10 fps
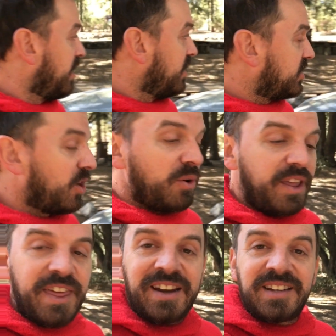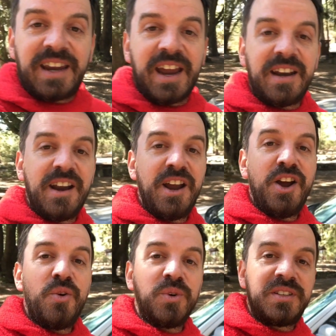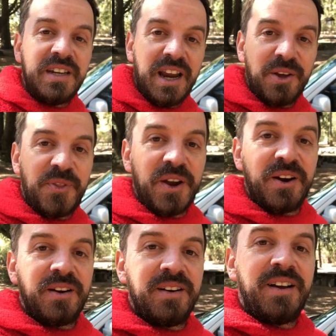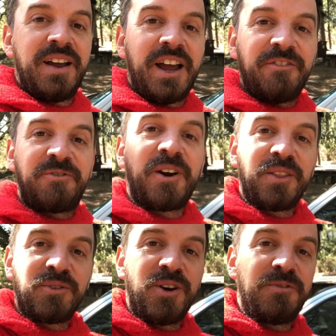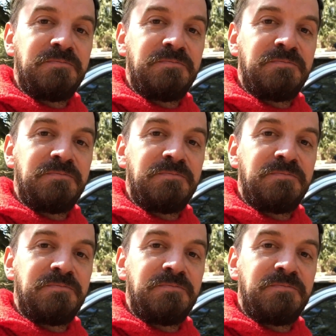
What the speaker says: So thanks again. We'll see you out there. Have fun on the road.